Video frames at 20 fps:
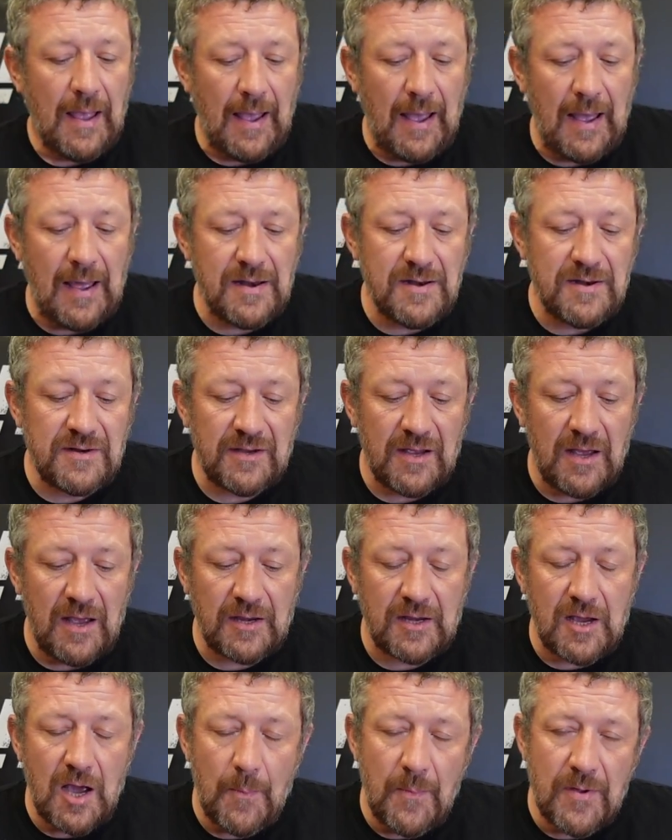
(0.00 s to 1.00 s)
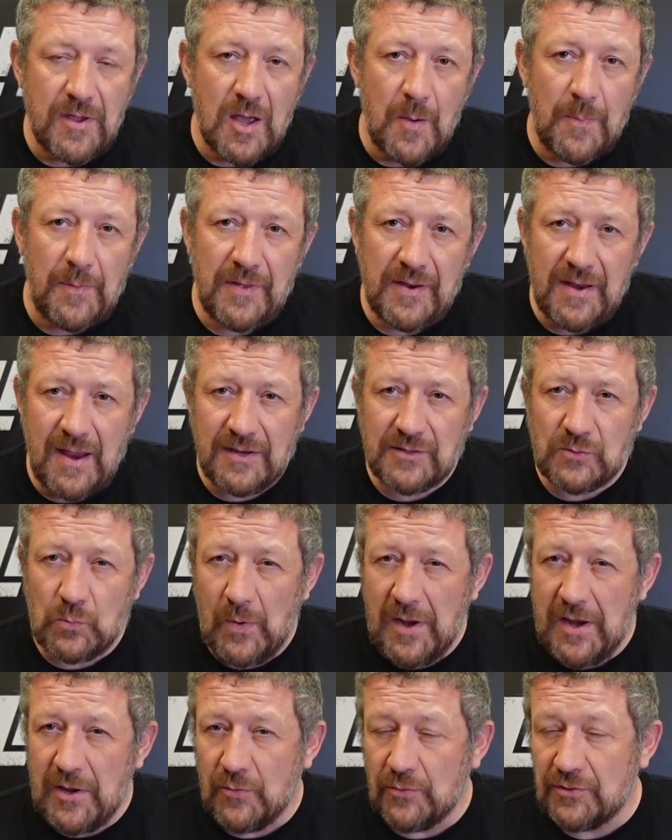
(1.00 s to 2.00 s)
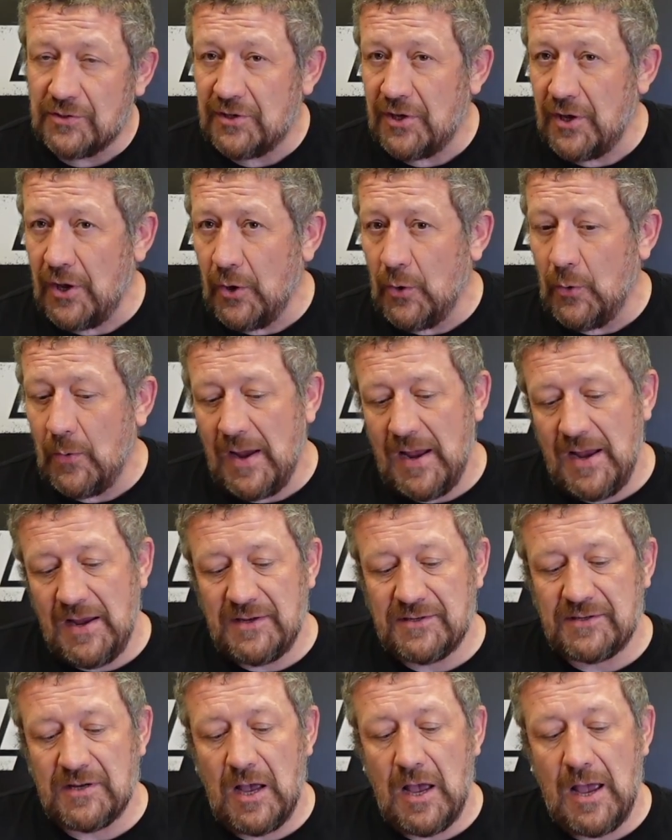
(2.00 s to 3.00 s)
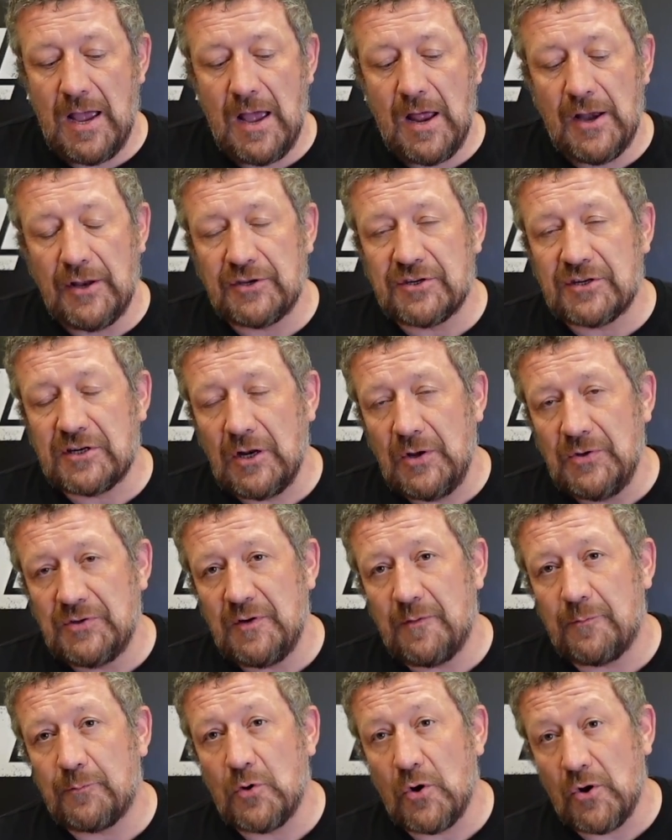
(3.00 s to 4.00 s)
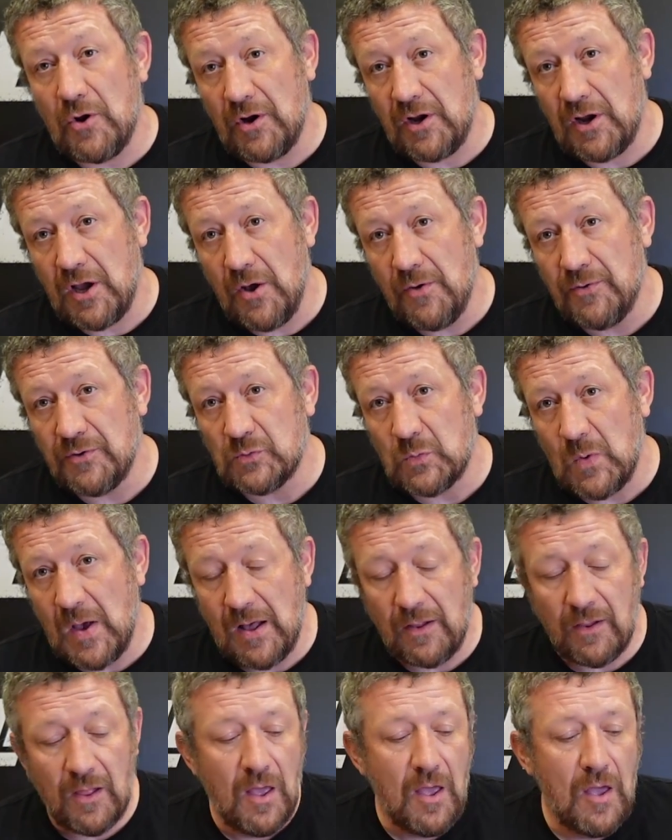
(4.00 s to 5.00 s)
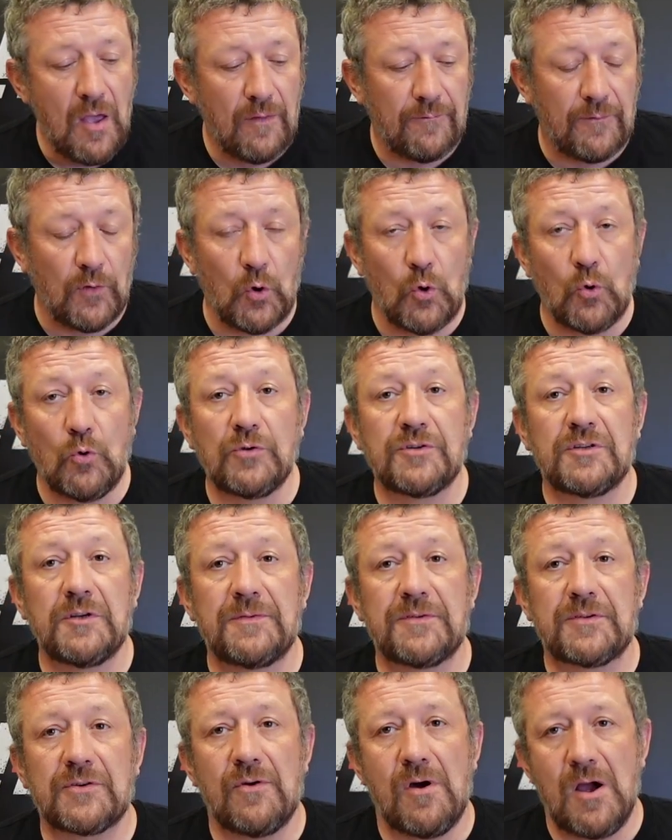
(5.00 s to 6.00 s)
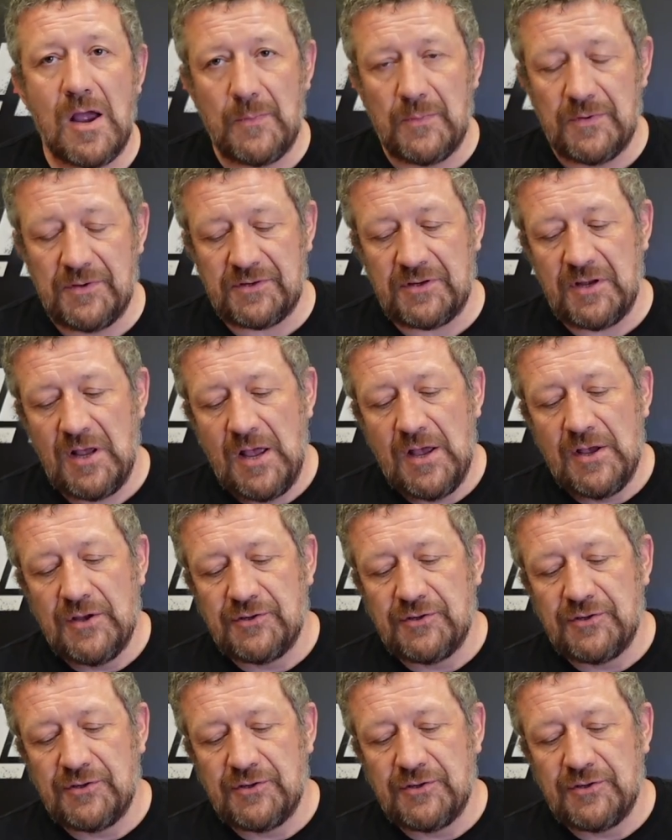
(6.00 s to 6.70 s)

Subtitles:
and coming up in the next week or two is an exclusive product code as well for all subscribers,